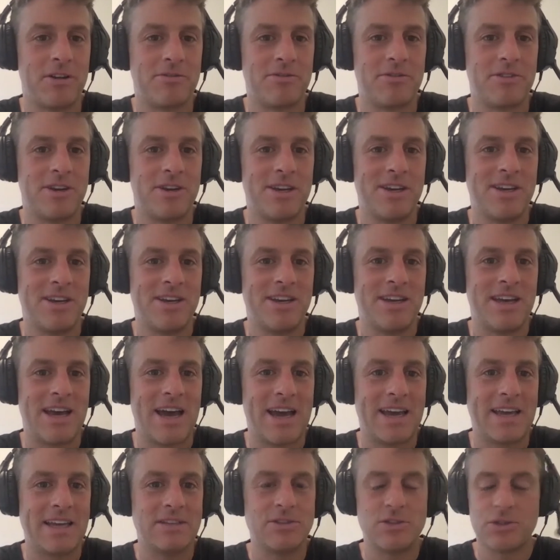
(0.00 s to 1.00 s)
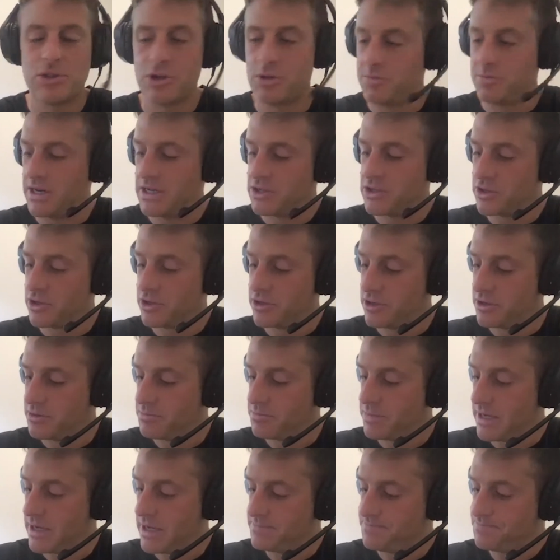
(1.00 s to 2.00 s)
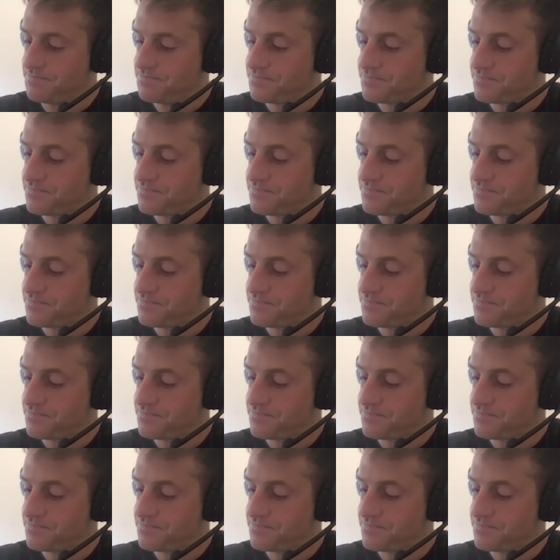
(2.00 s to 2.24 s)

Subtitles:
of hanging too much on it. But